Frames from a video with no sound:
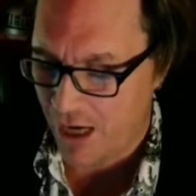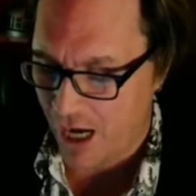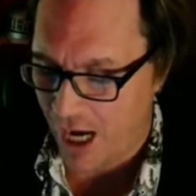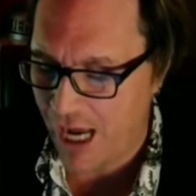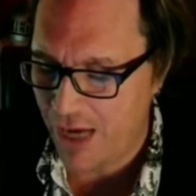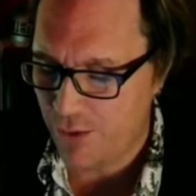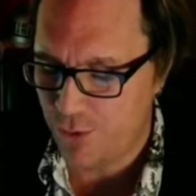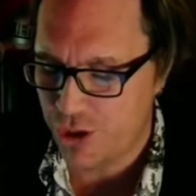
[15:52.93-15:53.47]

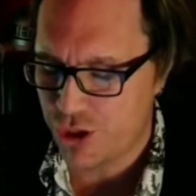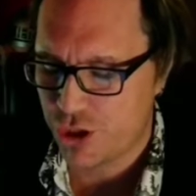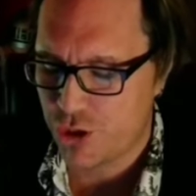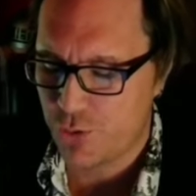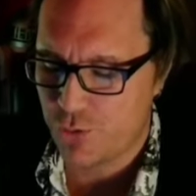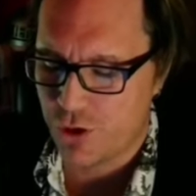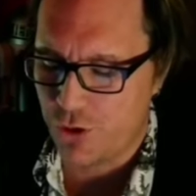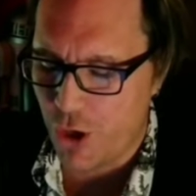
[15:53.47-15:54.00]
I wish
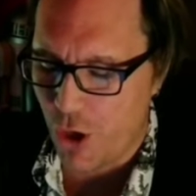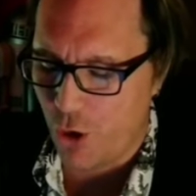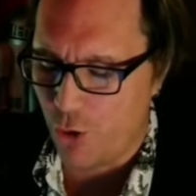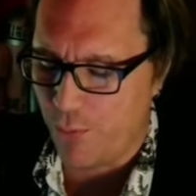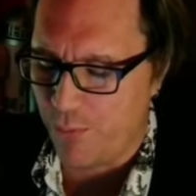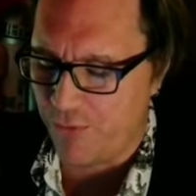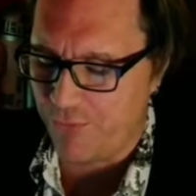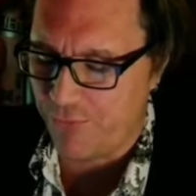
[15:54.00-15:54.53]
you to know
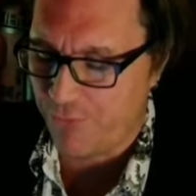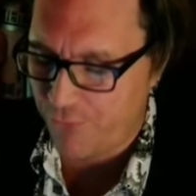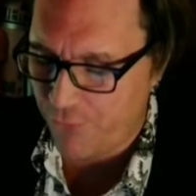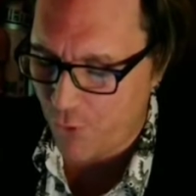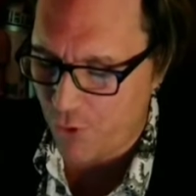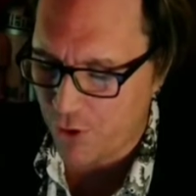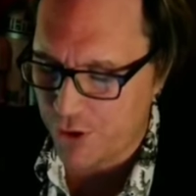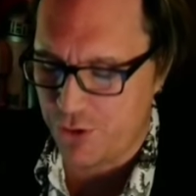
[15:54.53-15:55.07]

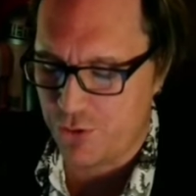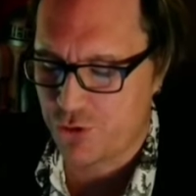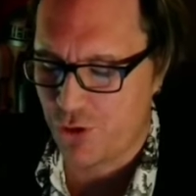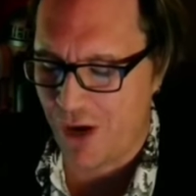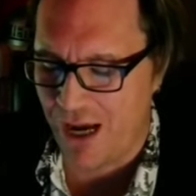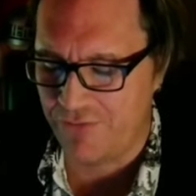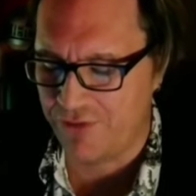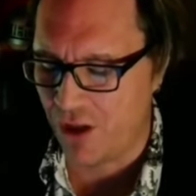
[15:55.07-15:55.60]
before you
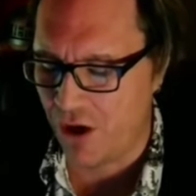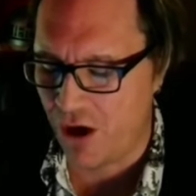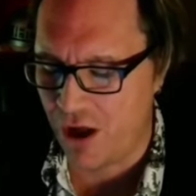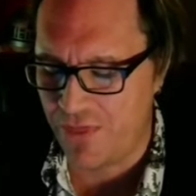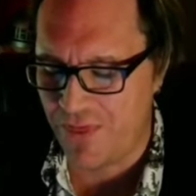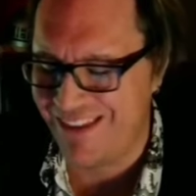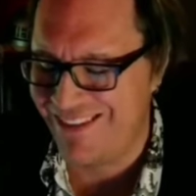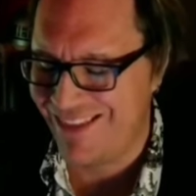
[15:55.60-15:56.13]
travel
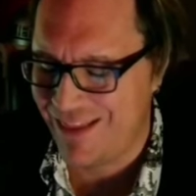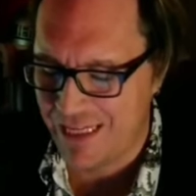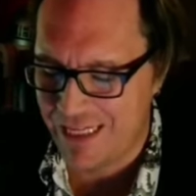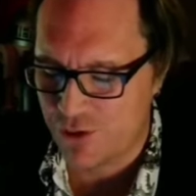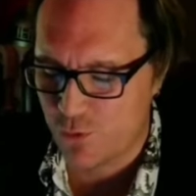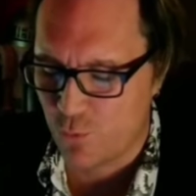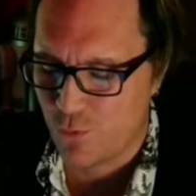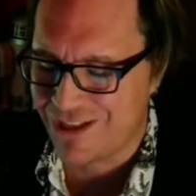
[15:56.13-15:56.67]
on that
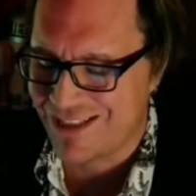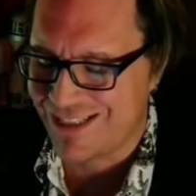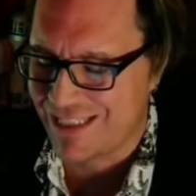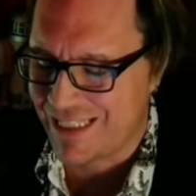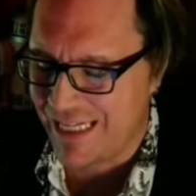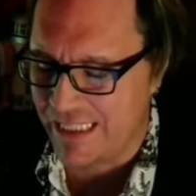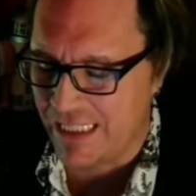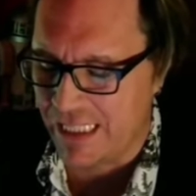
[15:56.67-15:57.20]
these were
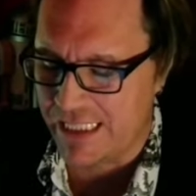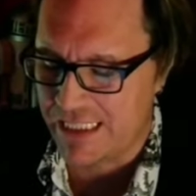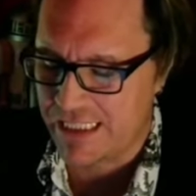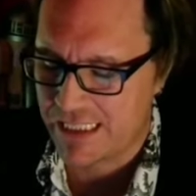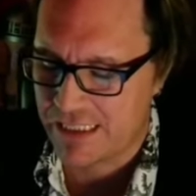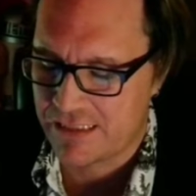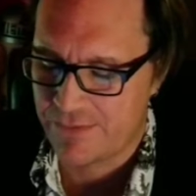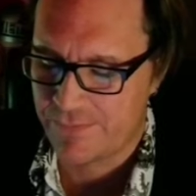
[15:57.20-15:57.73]

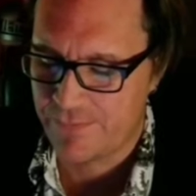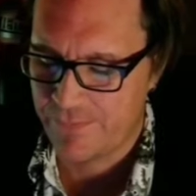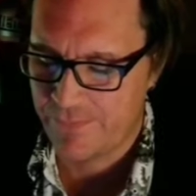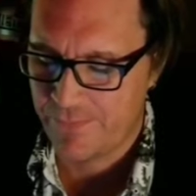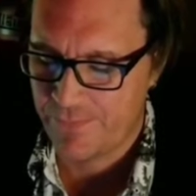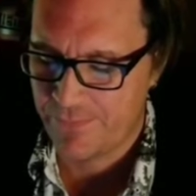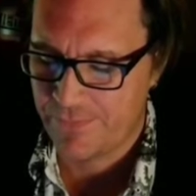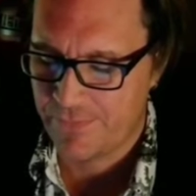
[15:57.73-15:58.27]
sinless,
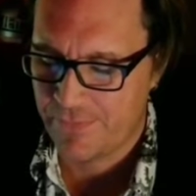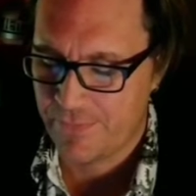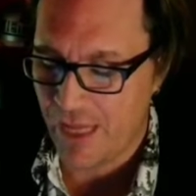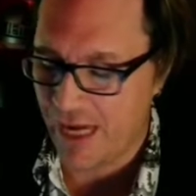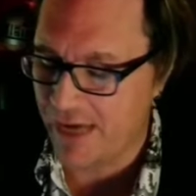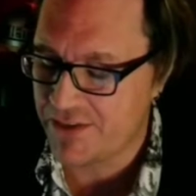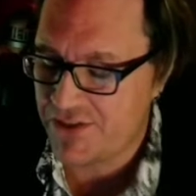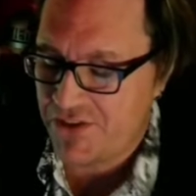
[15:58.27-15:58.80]

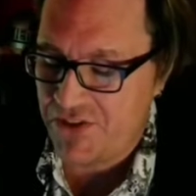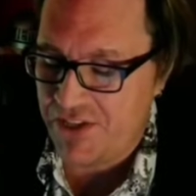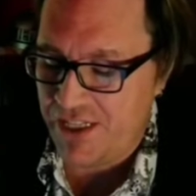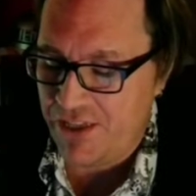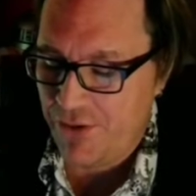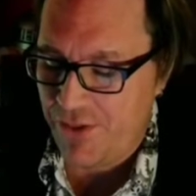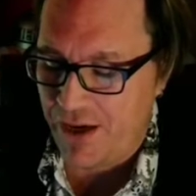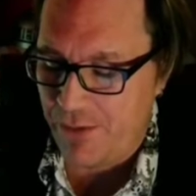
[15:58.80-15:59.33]
and
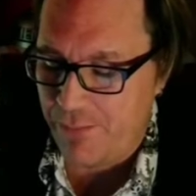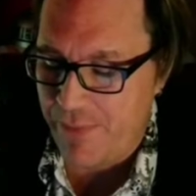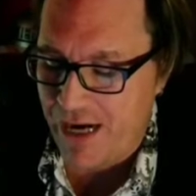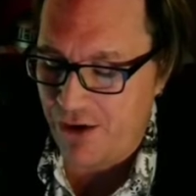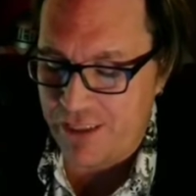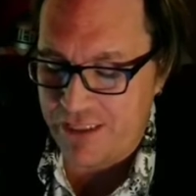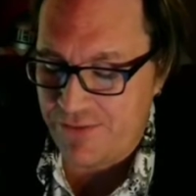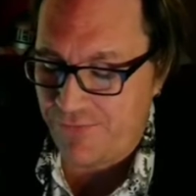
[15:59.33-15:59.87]
still their
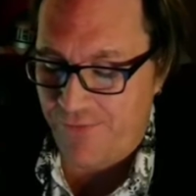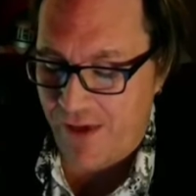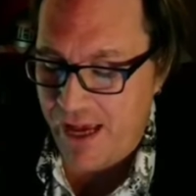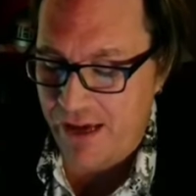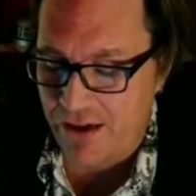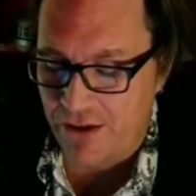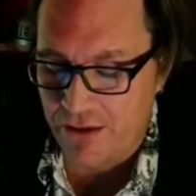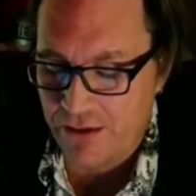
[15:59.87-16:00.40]
merits
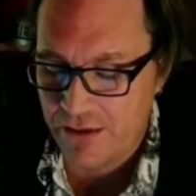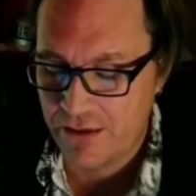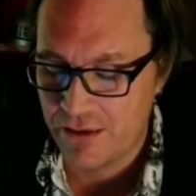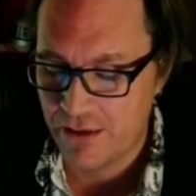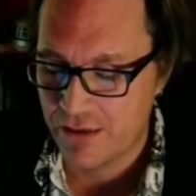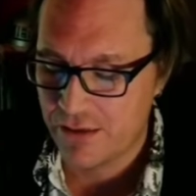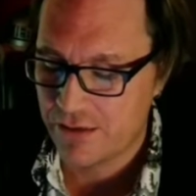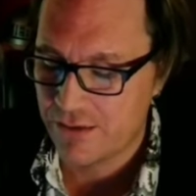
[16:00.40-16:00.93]
fail,
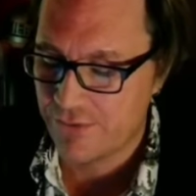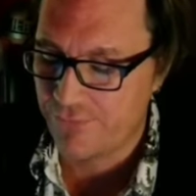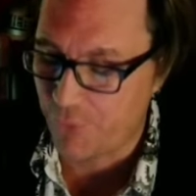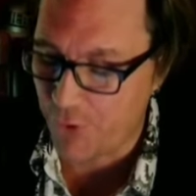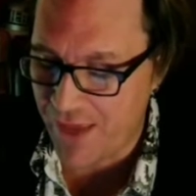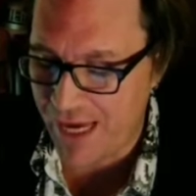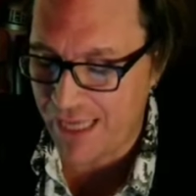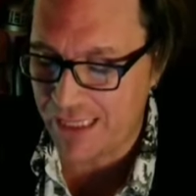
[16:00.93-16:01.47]

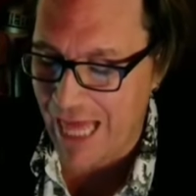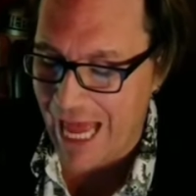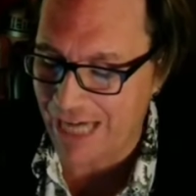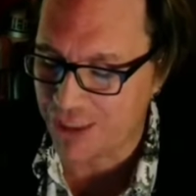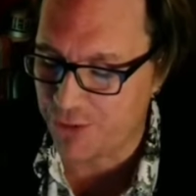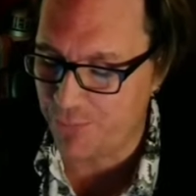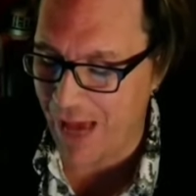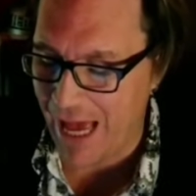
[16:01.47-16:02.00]
for they
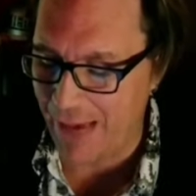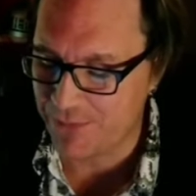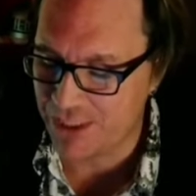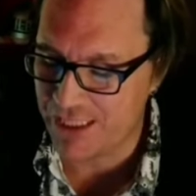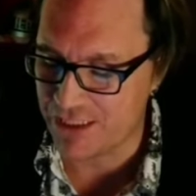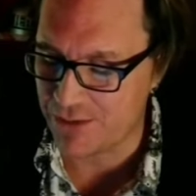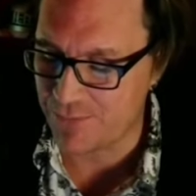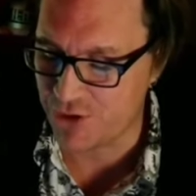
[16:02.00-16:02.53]
lacked
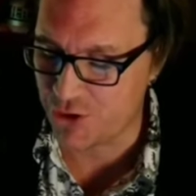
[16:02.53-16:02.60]
baptism's